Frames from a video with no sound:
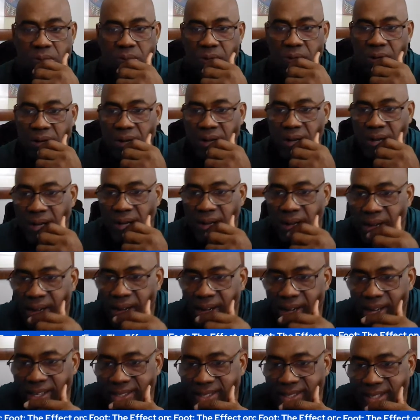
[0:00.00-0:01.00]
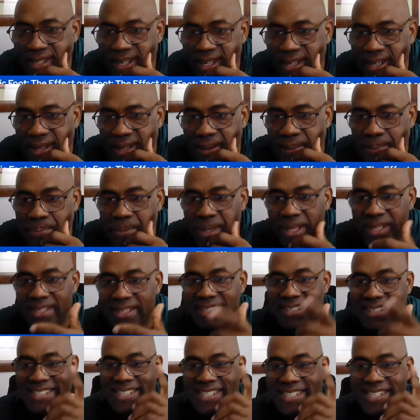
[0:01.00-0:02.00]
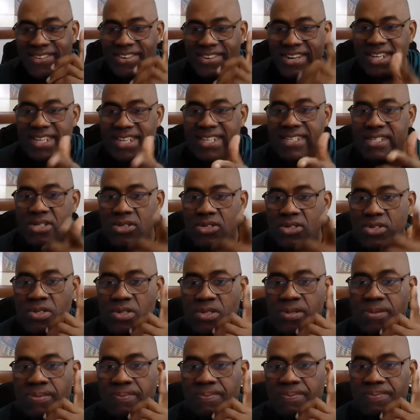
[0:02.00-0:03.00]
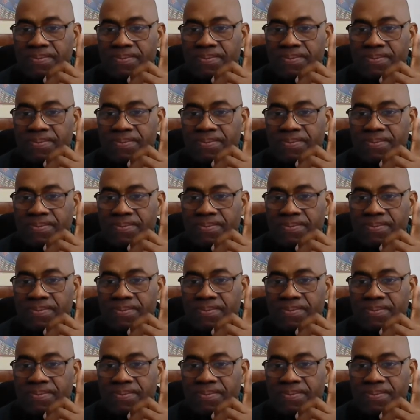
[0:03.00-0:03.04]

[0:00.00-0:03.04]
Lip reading: I can't see the name, but it's credit to